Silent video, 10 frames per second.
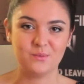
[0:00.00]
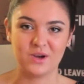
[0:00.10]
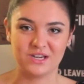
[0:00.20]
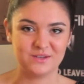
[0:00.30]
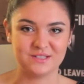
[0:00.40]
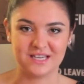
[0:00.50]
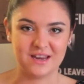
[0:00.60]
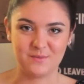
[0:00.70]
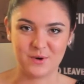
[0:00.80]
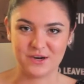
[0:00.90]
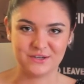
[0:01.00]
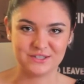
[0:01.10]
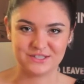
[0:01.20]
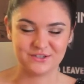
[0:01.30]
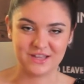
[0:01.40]
want to use it anymore. You
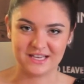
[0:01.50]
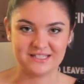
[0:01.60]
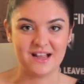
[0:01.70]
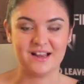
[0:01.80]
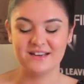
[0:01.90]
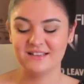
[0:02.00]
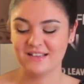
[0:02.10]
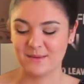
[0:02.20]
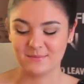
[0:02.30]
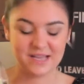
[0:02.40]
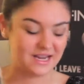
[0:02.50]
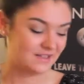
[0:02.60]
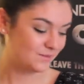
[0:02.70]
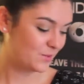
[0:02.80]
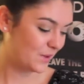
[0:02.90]
just, you're like, done. I'm kind of
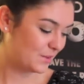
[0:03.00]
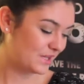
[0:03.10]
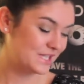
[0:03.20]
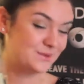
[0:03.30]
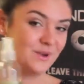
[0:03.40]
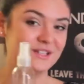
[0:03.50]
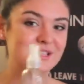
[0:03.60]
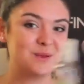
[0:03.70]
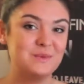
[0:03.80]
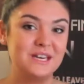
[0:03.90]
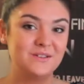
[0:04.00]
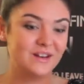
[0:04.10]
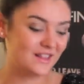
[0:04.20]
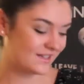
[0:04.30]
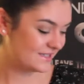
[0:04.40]
at the point with this one, so I'm getting rid
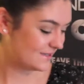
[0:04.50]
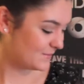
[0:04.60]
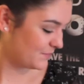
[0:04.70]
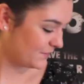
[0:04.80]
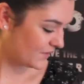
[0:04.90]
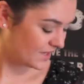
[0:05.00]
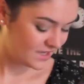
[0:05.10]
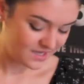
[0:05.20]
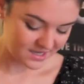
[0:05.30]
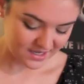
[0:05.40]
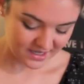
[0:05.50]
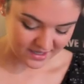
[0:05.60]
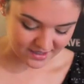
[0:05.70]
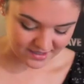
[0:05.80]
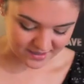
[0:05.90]
of this.
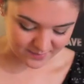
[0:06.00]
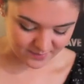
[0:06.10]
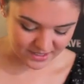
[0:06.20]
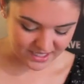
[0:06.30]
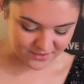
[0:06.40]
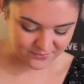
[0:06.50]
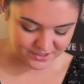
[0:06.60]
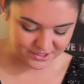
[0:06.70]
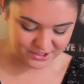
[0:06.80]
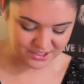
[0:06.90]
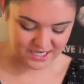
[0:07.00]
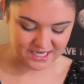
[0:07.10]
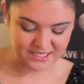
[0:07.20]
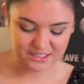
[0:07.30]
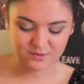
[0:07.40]
Um, I finished
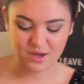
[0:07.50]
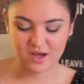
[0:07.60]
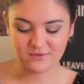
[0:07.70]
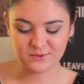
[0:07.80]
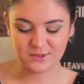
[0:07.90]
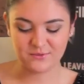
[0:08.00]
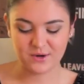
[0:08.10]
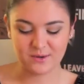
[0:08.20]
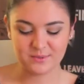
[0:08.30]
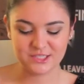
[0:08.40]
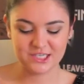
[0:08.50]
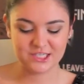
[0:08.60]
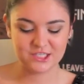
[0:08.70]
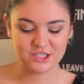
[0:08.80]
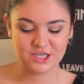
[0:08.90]
a Suave twenty-four hour
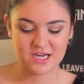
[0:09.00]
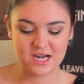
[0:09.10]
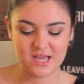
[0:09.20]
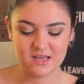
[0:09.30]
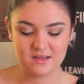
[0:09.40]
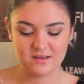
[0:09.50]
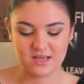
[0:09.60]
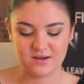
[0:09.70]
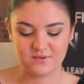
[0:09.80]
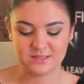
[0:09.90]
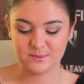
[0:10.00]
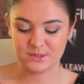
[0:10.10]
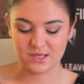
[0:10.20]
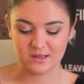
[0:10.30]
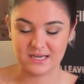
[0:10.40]
Protection Invisible
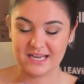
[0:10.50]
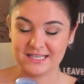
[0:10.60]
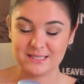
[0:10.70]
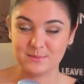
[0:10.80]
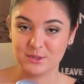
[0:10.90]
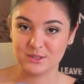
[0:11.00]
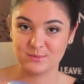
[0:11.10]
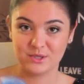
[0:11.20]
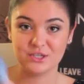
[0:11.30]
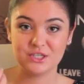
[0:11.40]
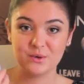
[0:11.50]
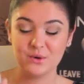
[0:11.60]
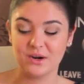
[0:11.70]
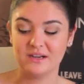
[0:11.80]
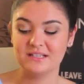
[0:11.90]
Solid Antiperspirant
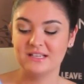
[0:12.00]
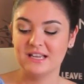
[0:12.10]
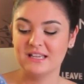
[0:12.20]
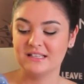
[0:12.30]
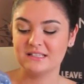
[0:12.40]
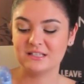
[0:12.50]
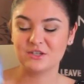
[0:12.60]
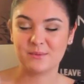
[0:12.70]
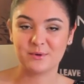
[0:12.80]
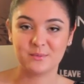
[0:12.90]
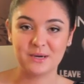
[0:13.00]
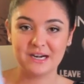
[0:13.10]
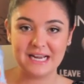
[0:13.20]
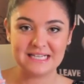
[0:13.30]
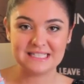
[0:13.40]
Deodorant. This is in Tropical
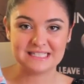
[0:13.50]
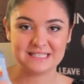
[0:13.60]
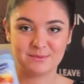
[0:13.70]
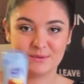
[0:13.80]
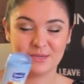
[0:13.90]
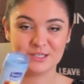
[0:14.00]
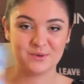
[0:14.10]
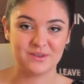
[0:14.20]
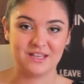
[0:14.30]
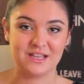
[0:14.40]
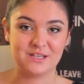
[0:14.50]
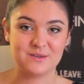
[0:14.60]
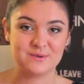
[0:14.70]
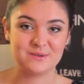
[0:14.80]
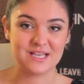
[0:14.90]
Paradise. This is pretty much the only thing I
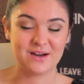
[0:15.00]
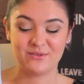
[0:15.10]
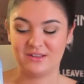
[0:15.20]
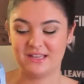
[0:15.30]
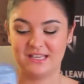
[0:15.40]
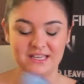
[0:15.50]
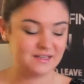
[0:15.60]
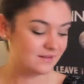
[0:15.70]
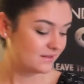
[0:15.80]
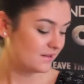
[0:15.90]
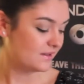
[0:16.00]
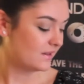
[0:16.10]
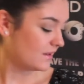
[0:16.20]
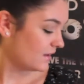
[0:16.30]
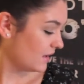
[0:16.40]
use. I really like it.
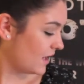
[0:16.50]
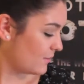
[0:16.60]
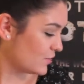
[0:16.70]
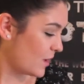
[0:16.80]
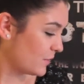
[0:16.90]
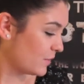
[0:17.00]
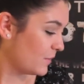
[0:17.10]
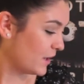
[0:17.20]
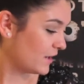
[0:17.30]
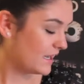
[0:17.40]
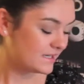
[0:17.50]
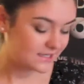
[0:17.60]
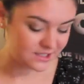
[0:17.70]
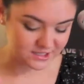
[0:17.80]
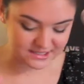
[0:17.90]
Um, Tropical Paradise
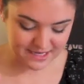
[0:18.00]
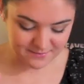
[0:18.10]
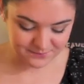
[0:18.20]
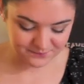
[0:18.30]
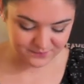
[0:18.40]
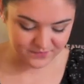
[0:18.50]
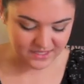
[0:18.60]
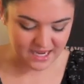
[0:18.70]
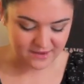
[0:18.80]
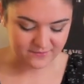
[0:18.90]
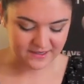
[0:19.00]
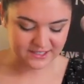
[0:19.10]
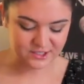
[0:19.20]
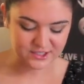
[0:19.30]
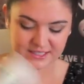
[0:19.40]
is a good scent. I
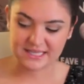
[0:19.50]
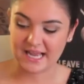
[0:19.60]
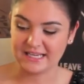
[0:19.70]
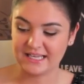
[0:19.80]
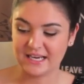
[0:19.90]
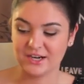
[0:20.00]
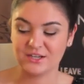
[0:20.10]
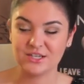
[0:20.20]
finished this Satin Care